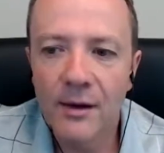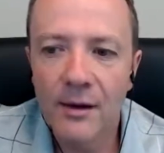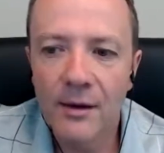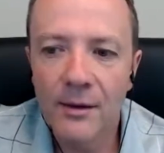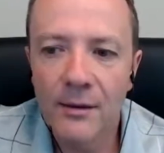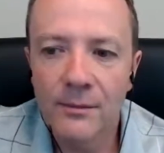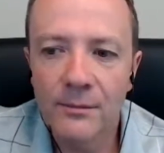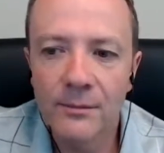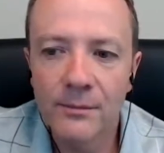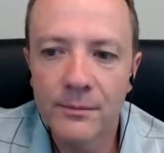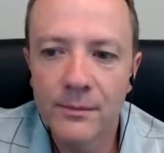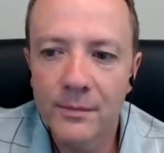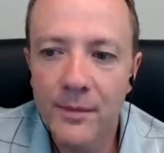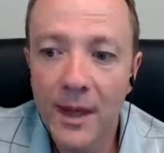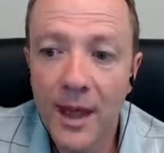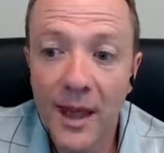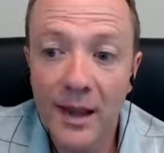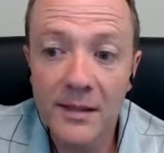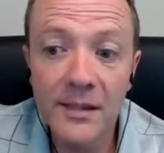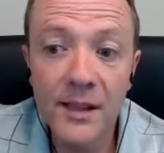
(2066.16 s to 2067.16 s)
um,
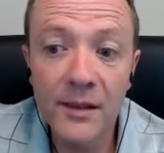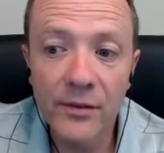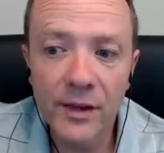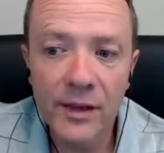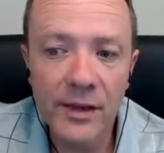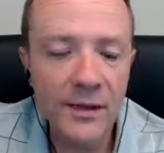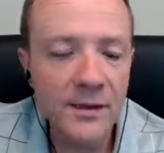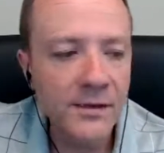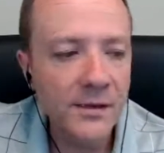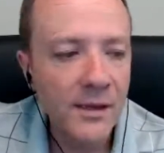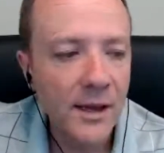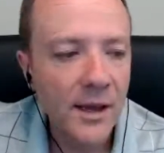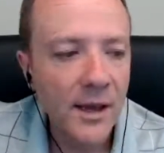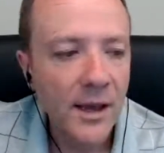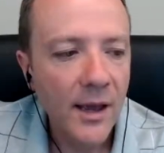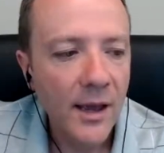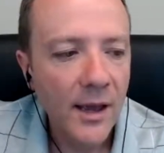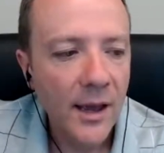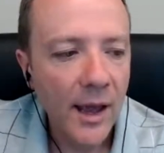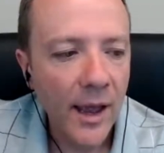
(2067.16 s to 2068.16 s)
activities.
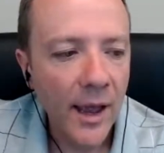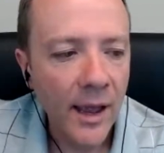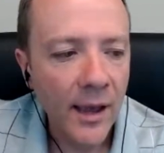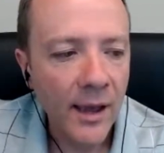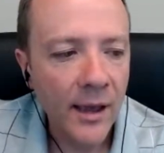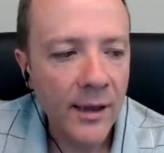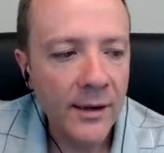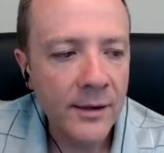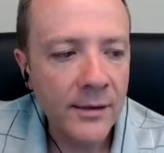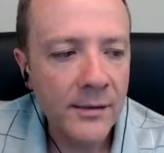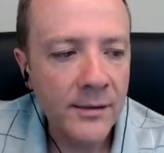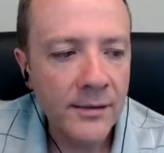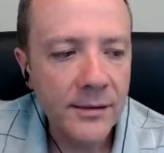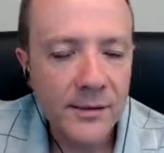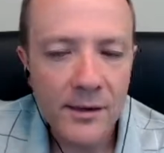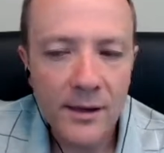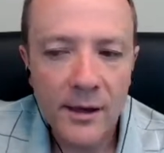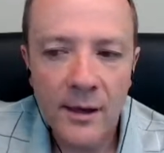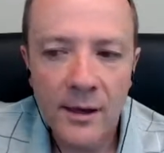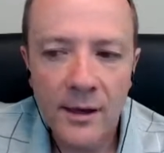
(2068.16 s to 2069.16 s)
And,
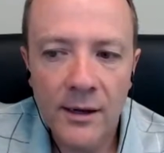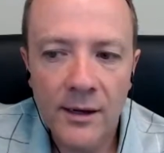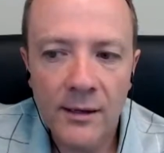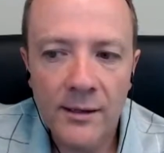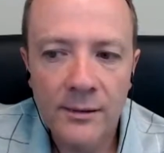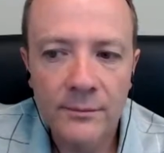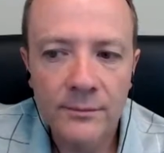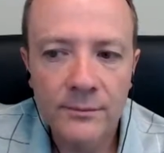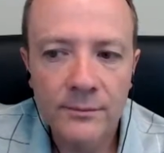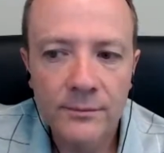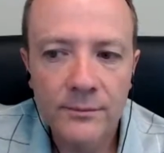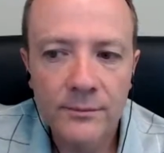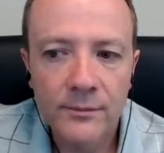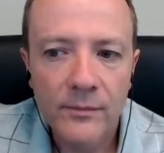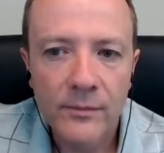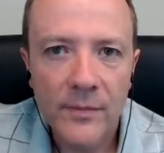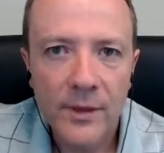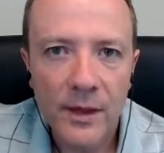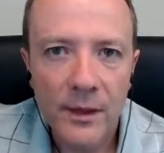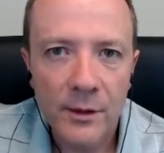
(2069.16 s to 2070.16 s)
um,
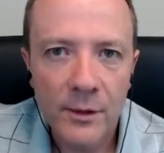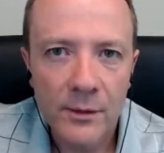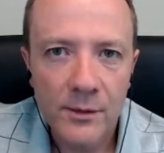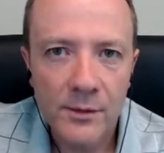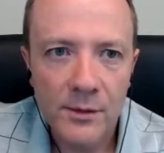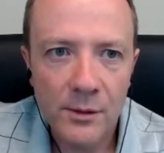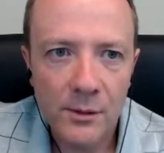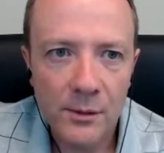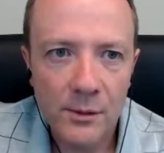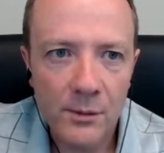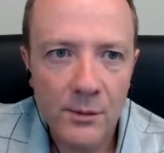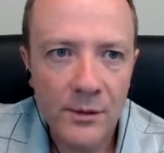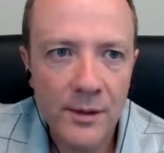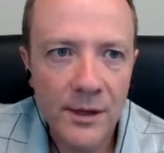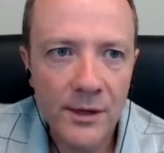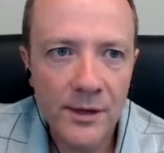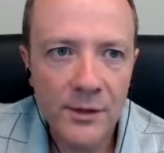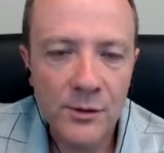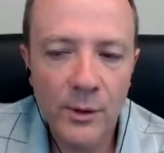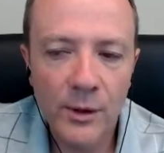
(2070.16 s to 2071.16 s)
you know, so
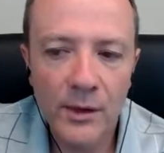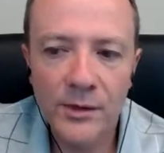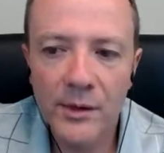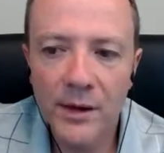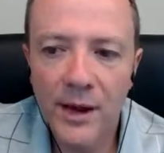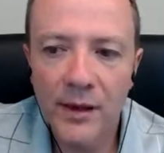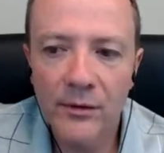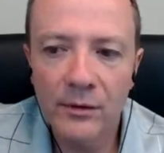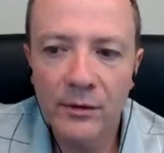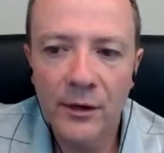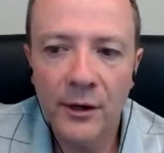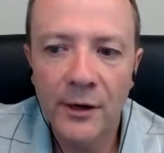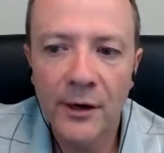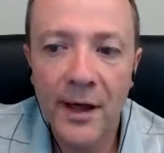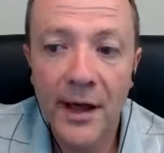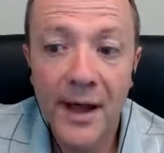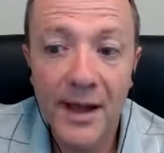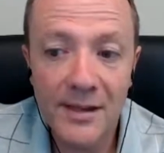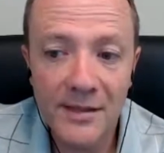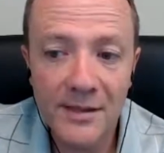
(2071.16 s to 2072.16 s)
that is great that Avalara
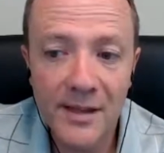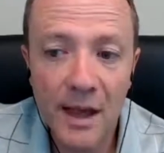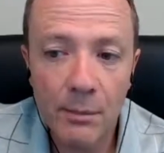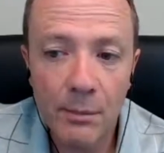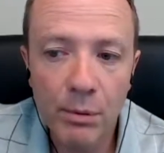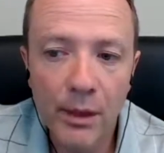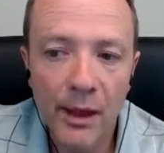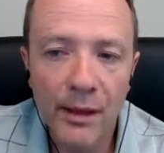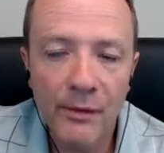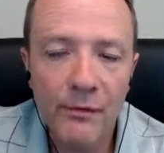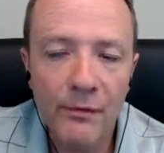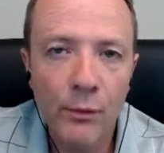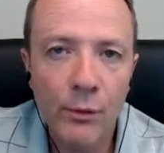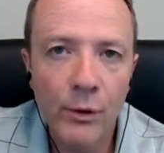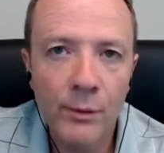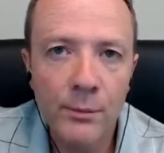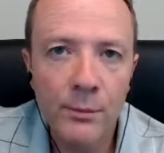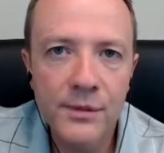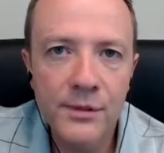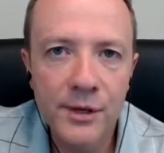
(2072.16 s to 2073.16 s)
has that
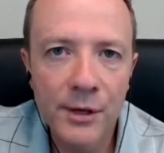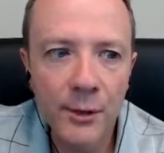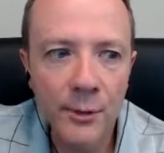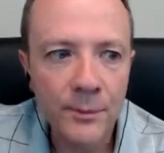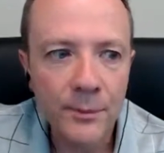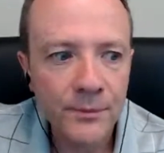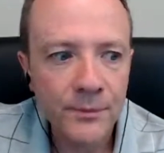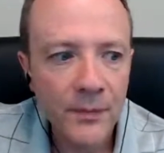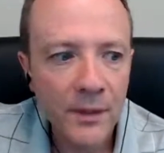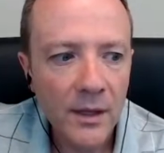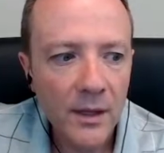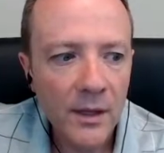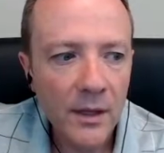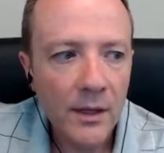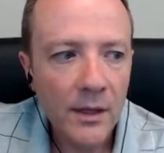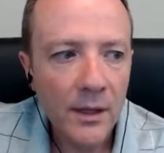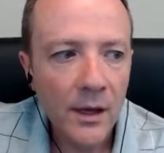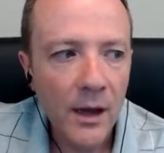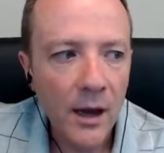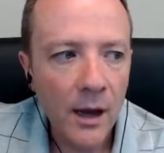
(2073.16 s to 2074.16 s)
platform. So
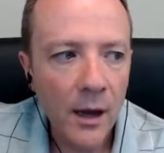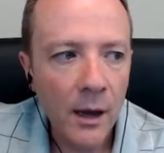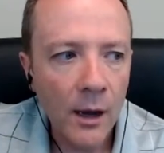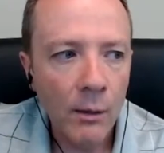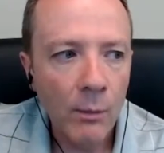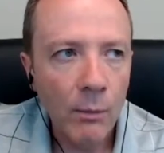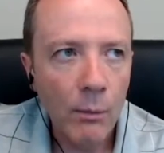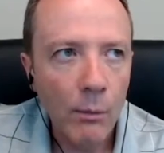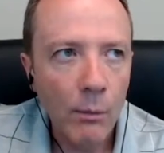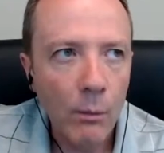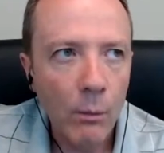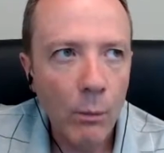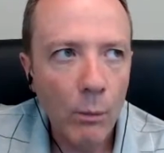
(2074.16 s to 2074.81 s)
um,